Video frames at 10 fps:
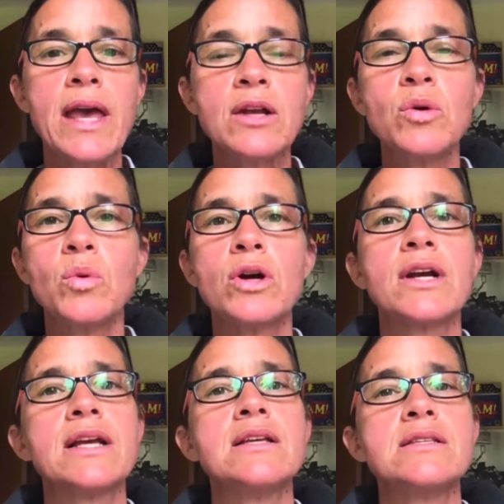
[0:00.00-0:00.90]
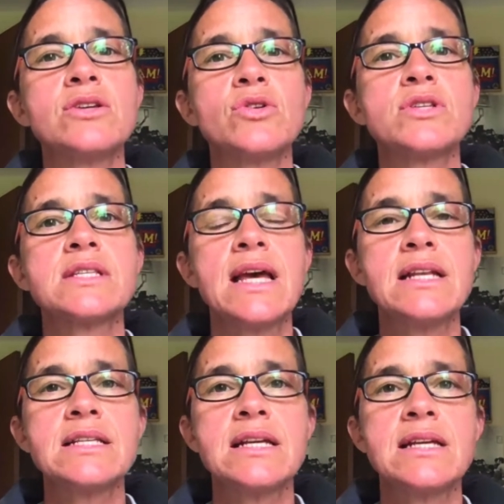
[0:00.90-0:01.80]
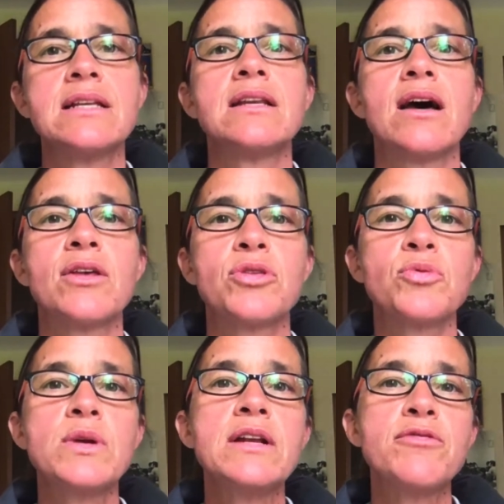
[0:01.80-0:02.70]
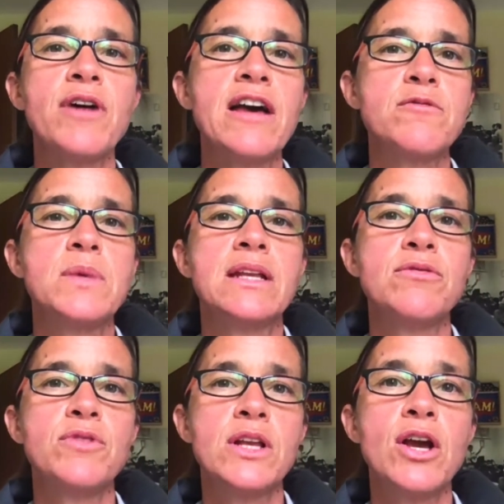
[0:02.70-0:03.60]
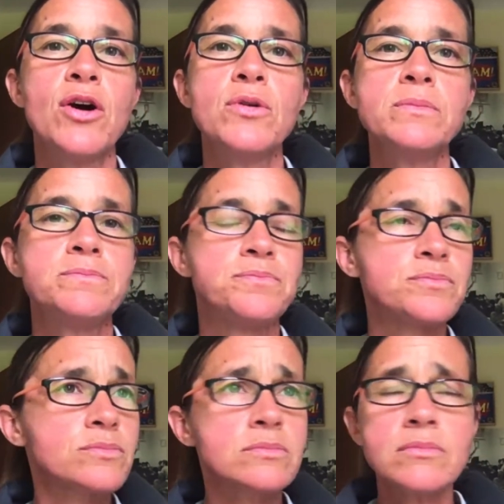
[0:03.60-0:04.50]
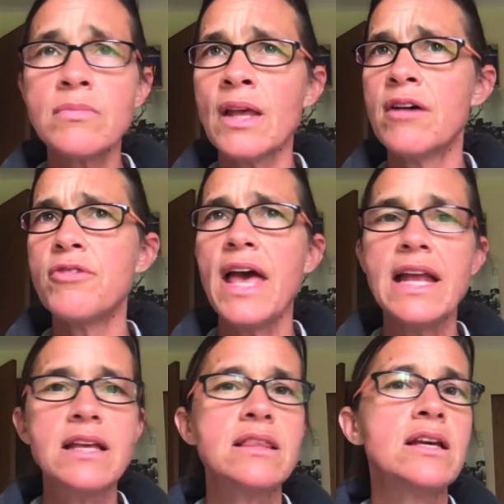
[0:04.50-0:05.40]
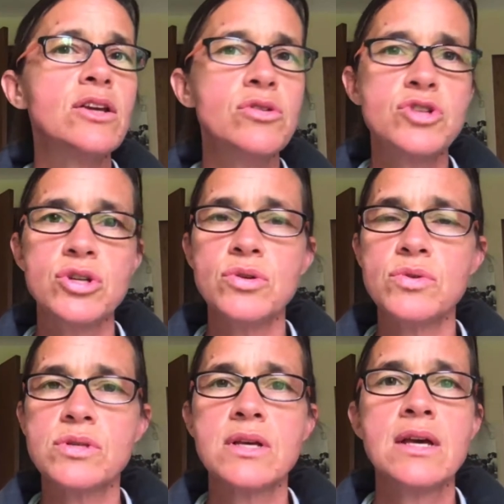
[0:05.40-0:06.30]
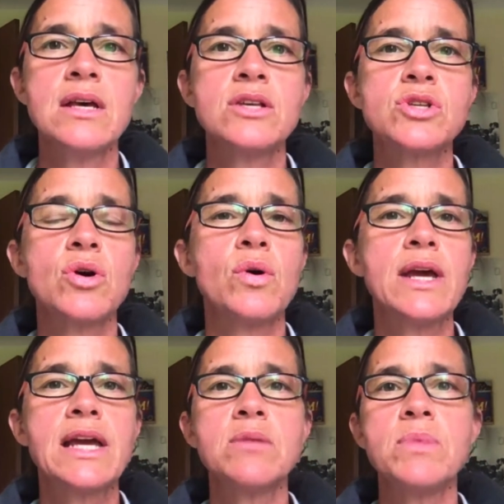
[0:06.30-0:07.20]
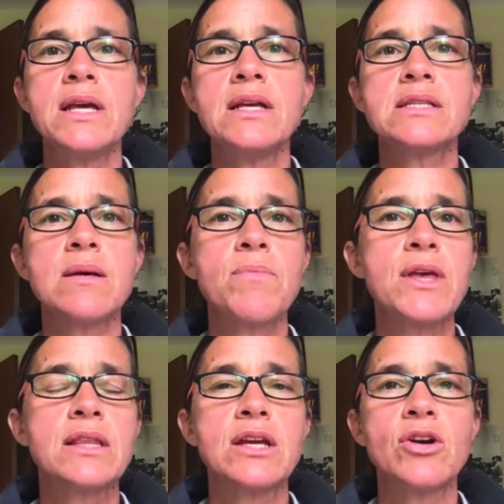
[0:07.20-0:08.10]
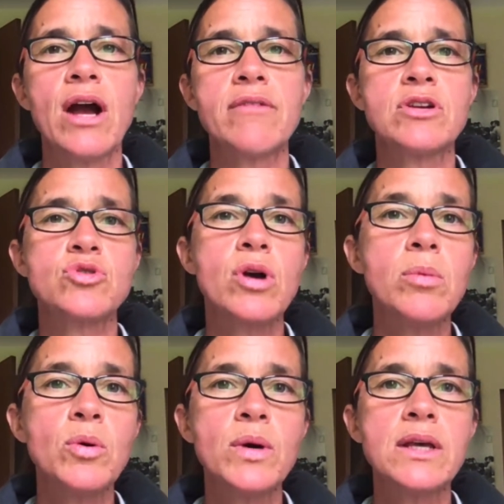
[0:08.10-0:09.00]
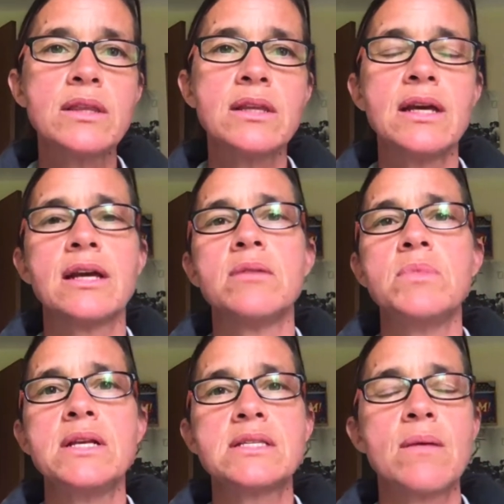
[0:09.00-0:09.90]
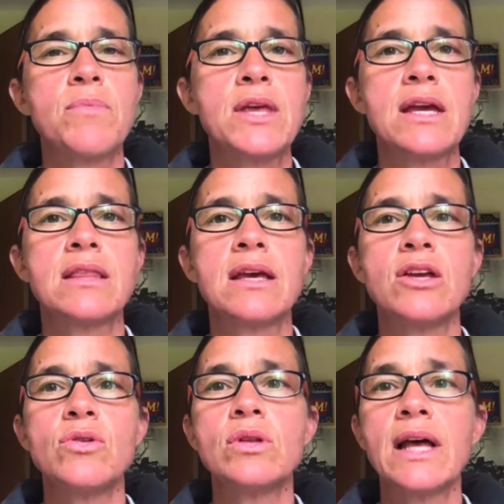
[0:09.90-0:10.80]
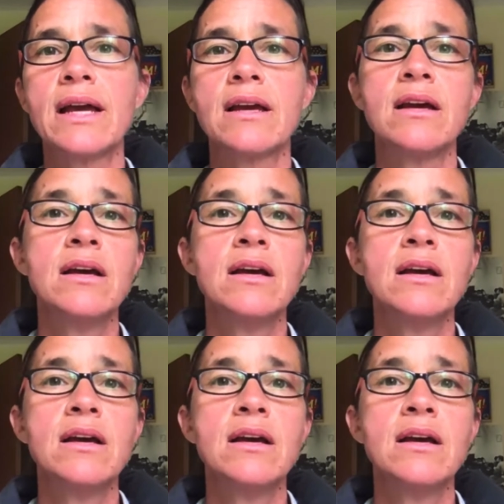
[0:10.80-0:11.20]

it'll work is you'll send in a 3 to 5 minute video of anything you choose. So it can be something that you're having trouble with. It can be something that you'd like